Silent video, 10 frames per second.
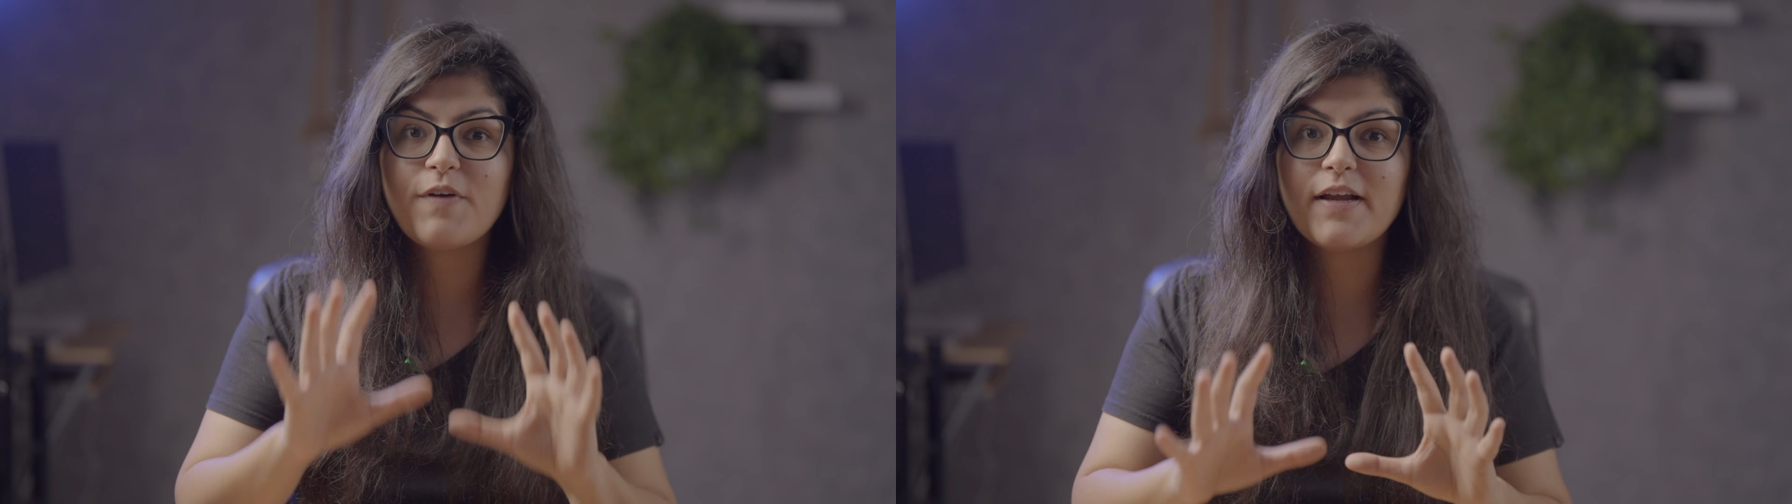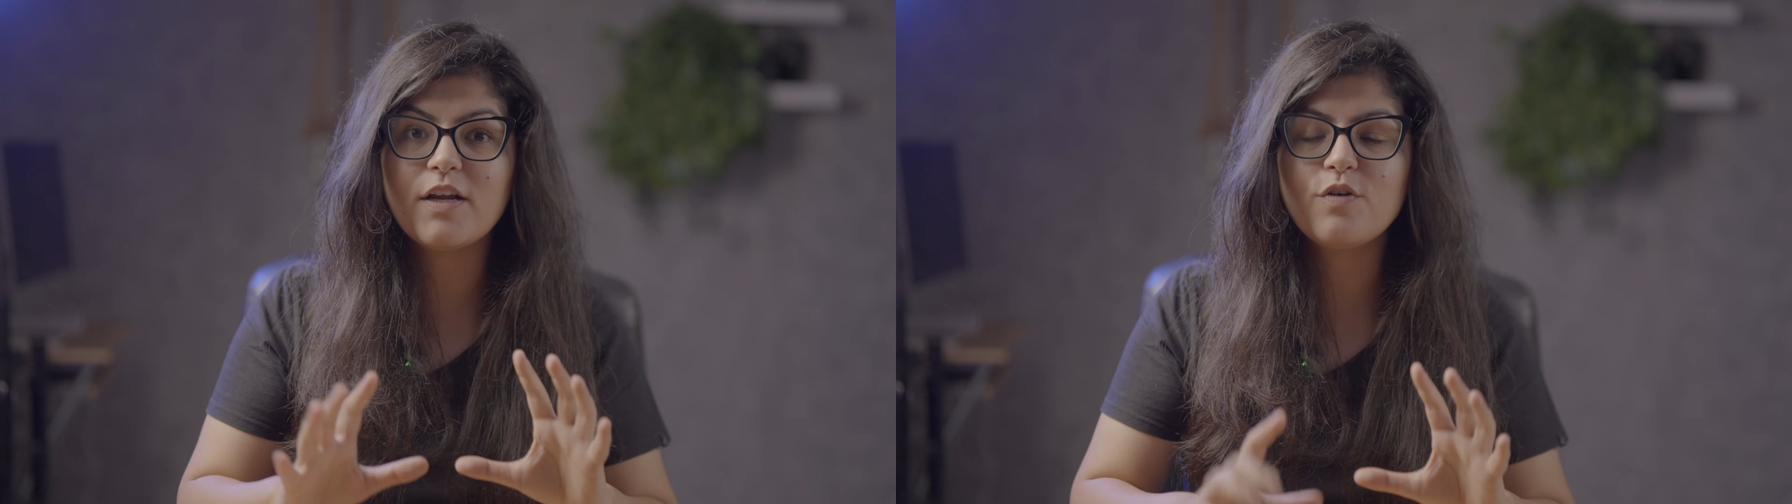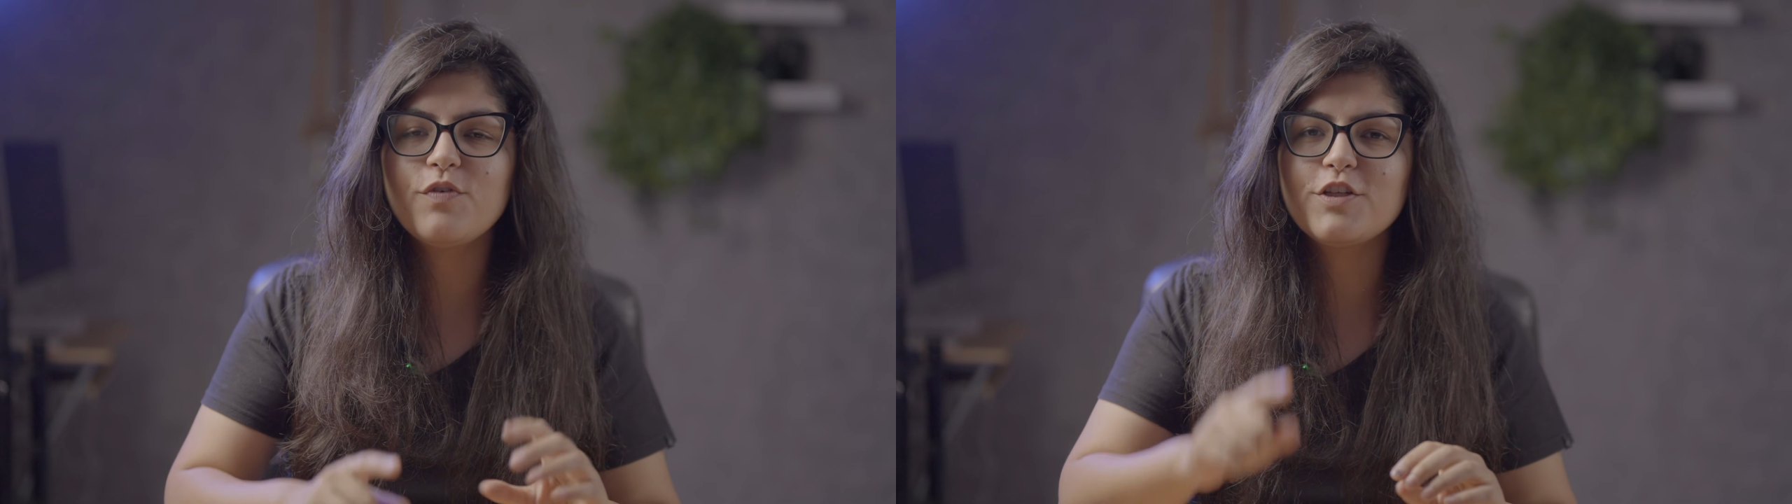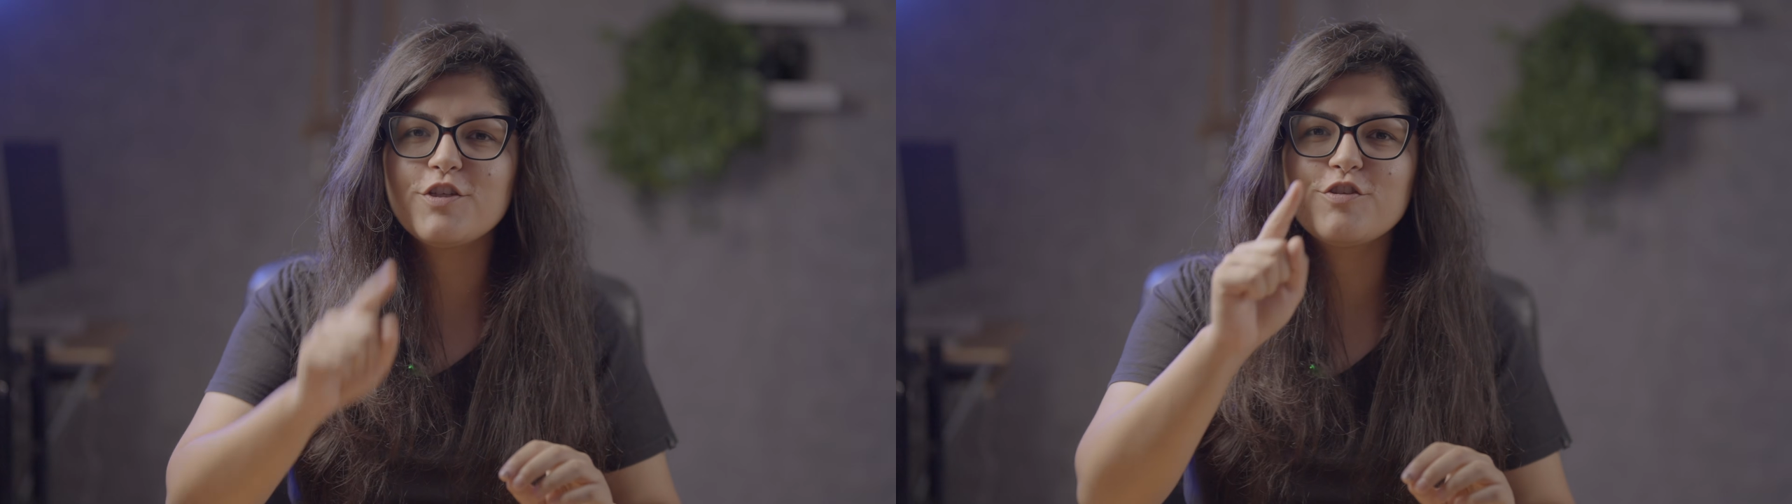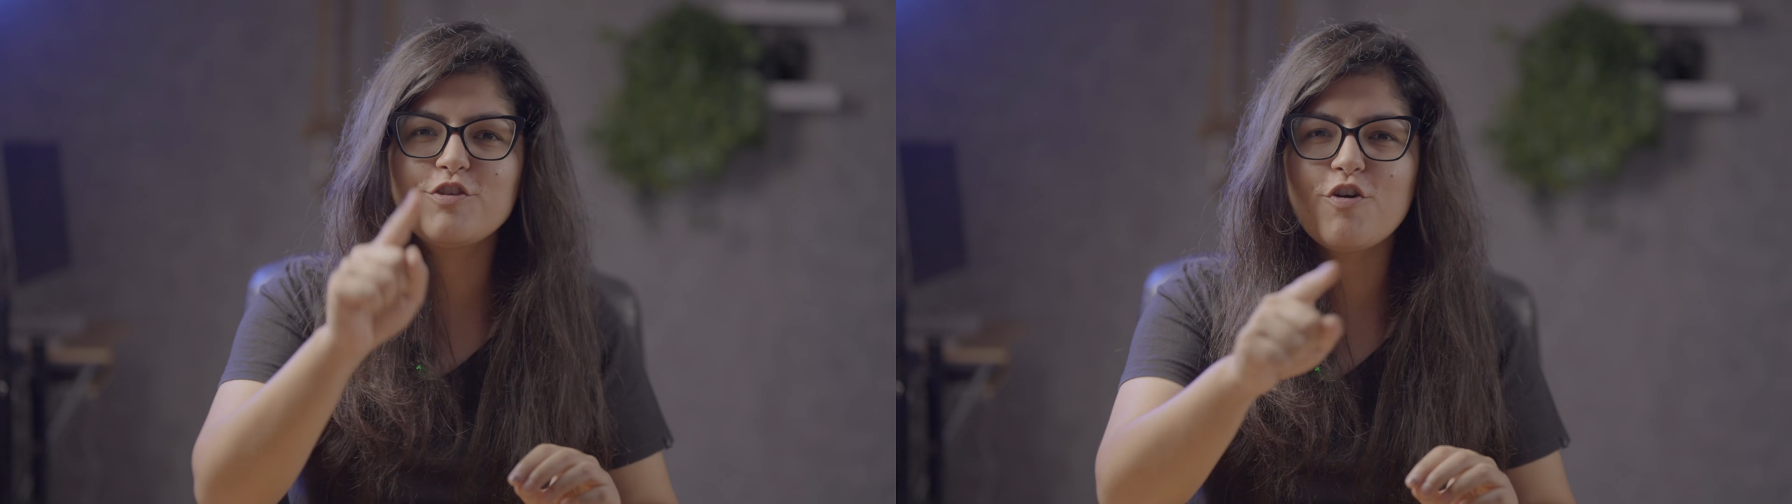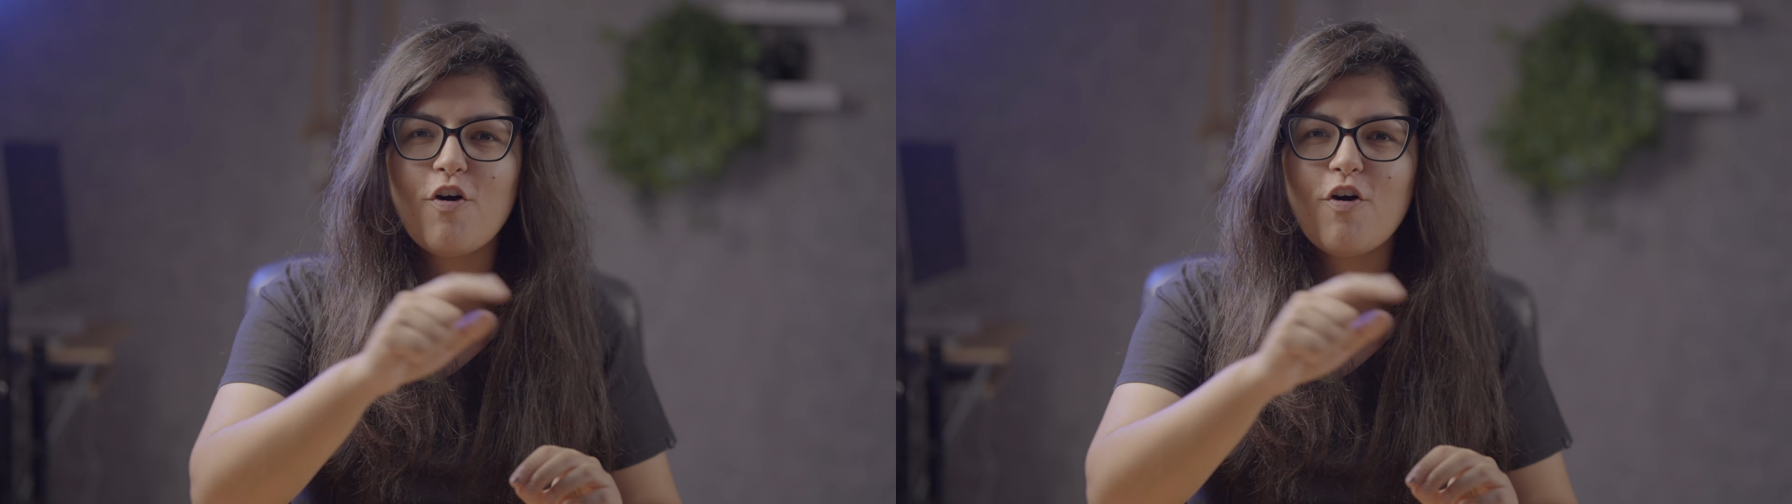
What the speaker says: find out which is